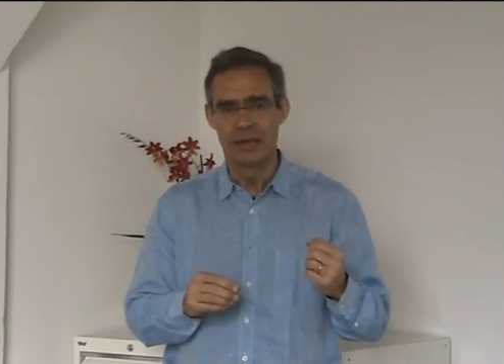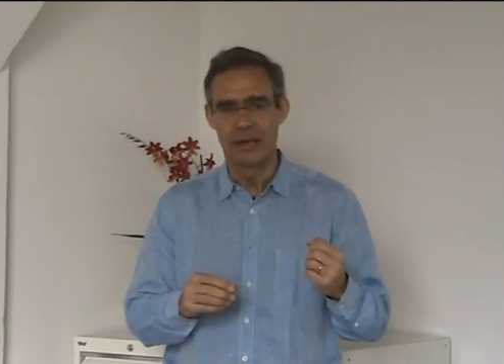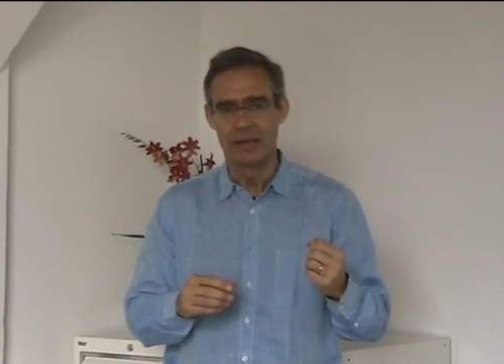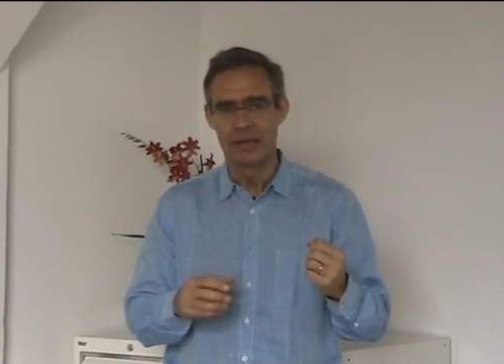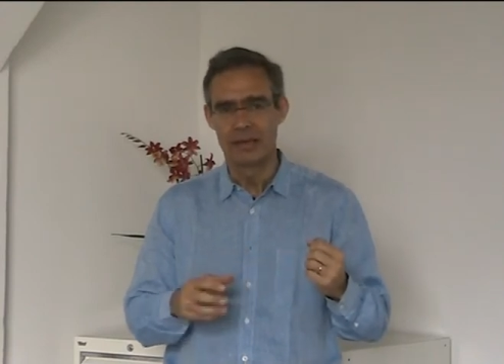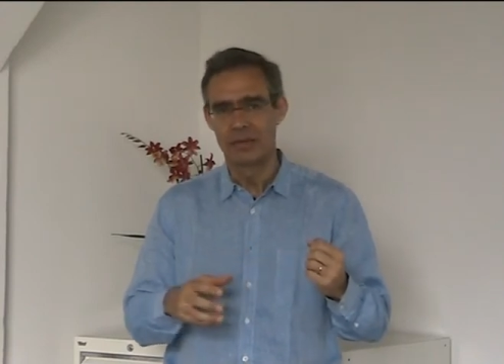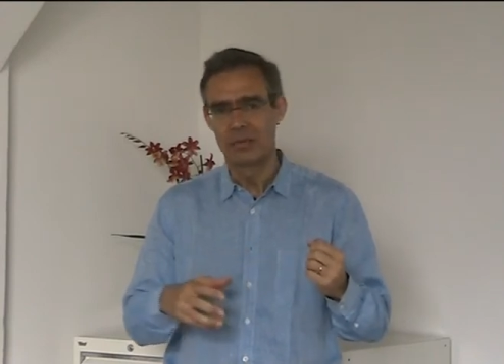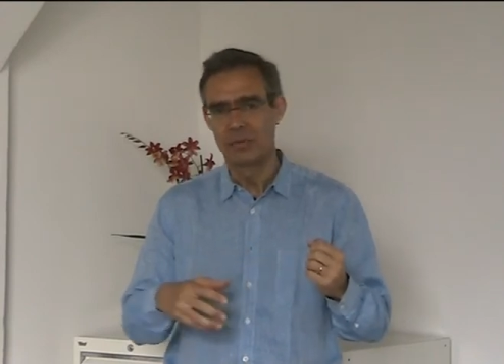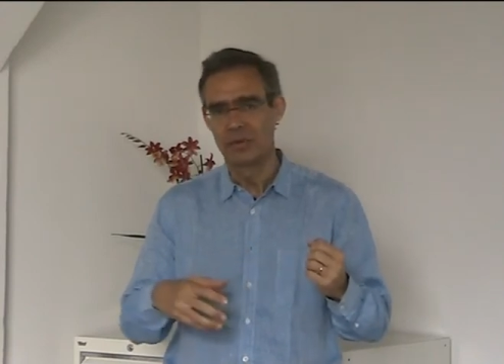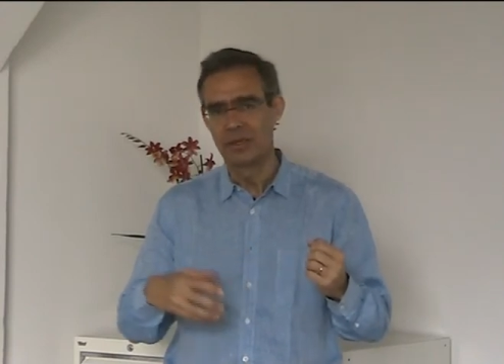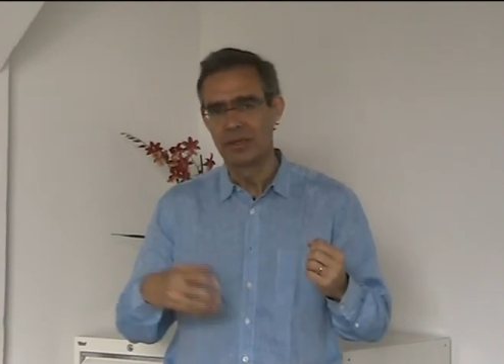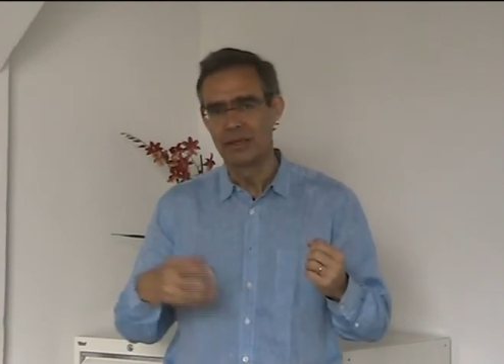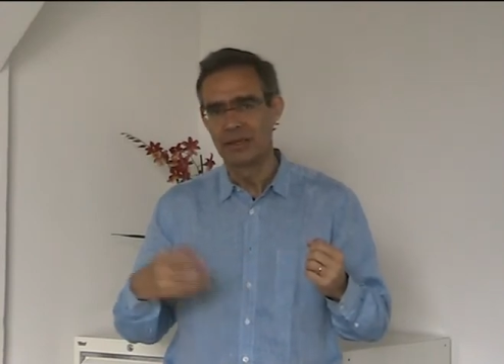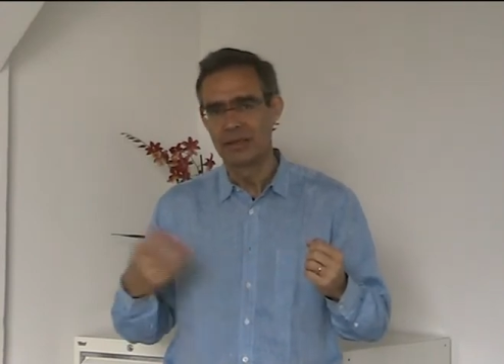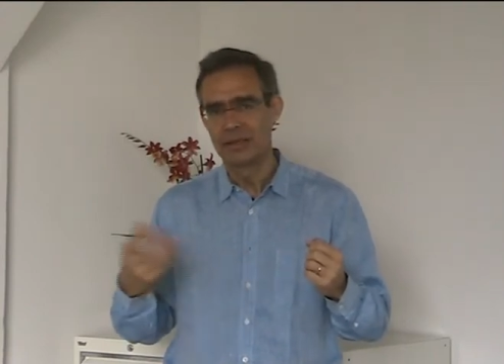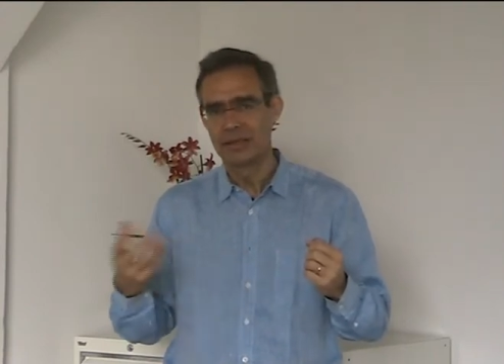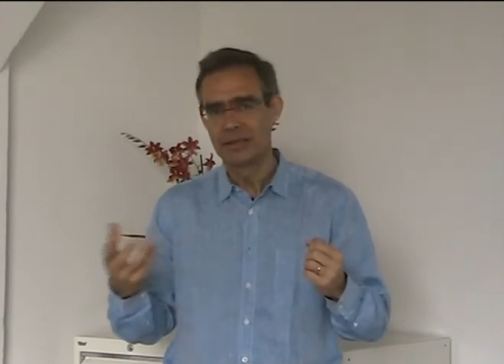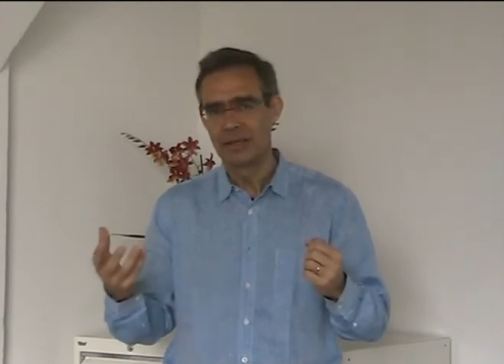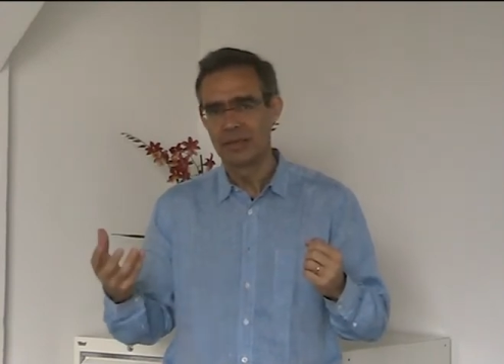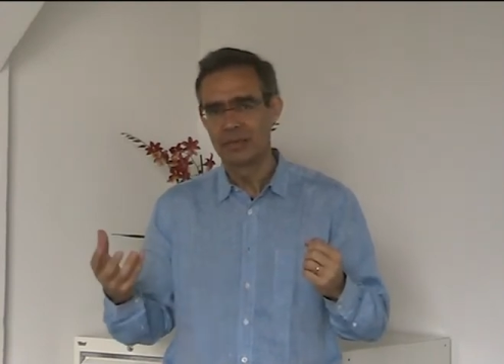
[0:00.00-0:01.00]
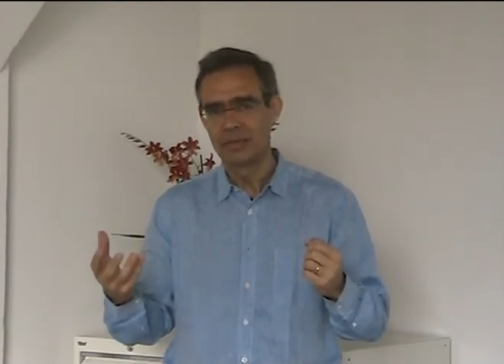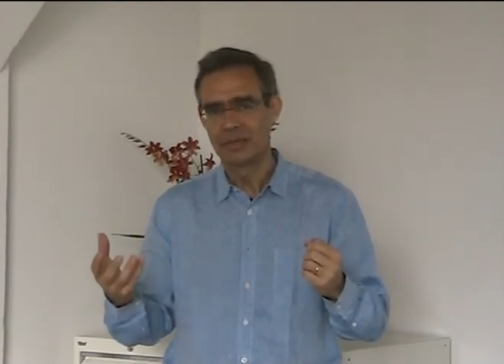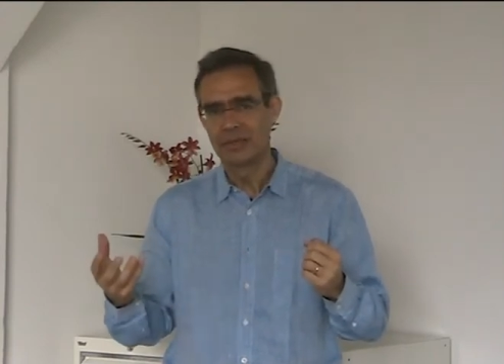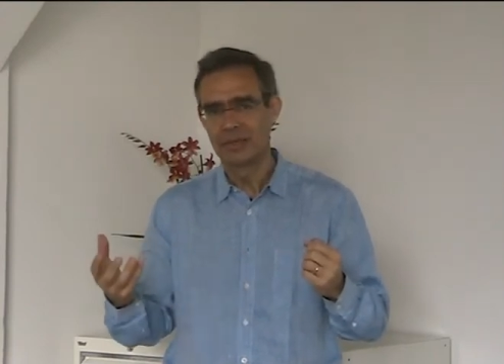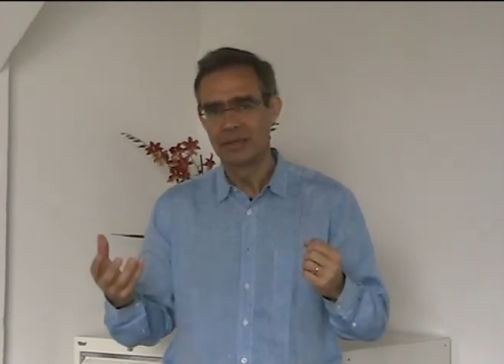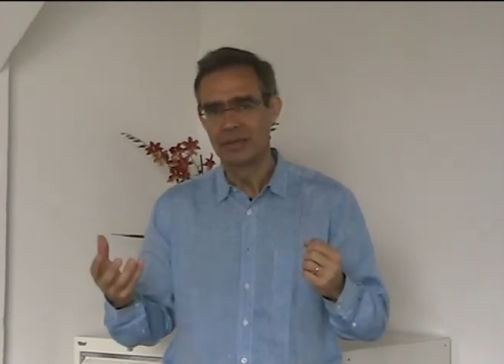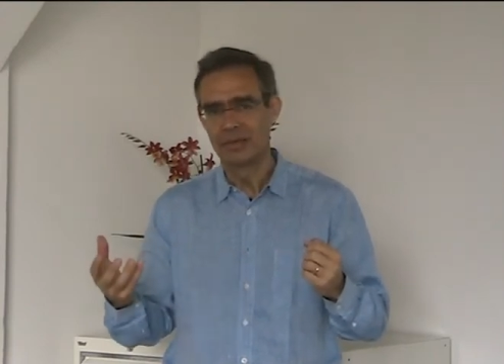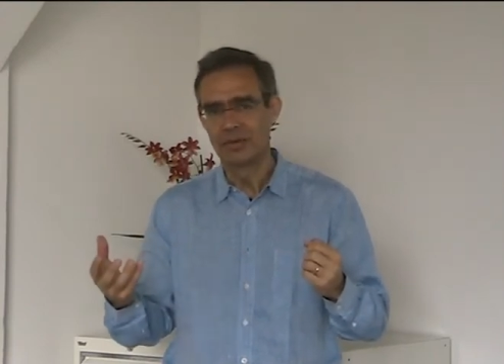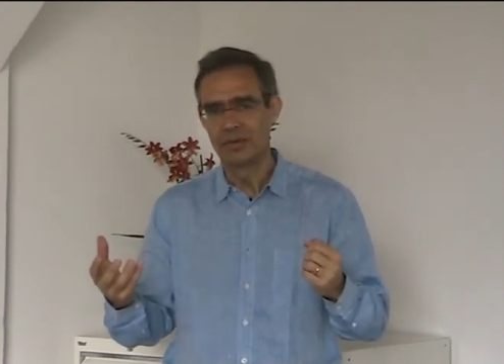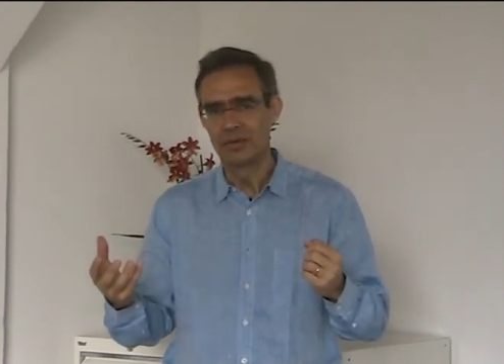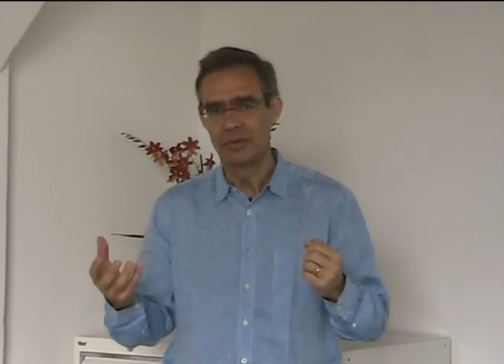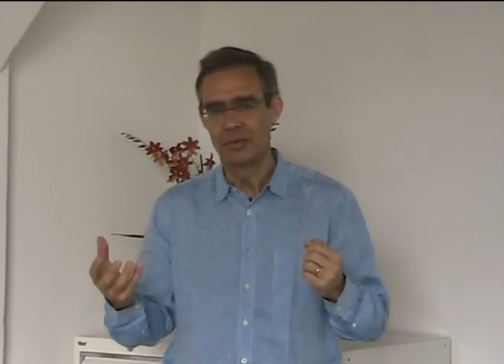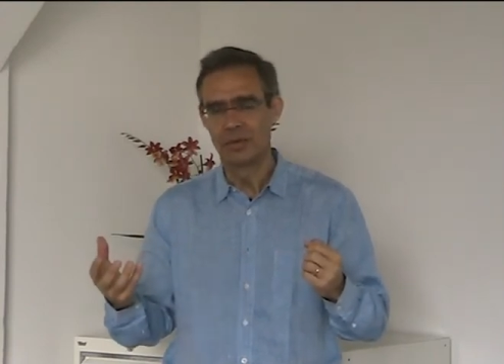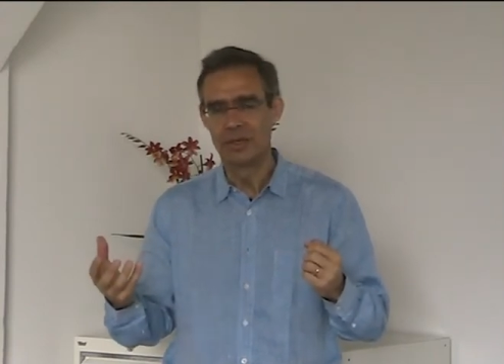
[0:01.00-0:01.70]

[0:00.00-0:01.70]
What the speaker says: and we need a substitute,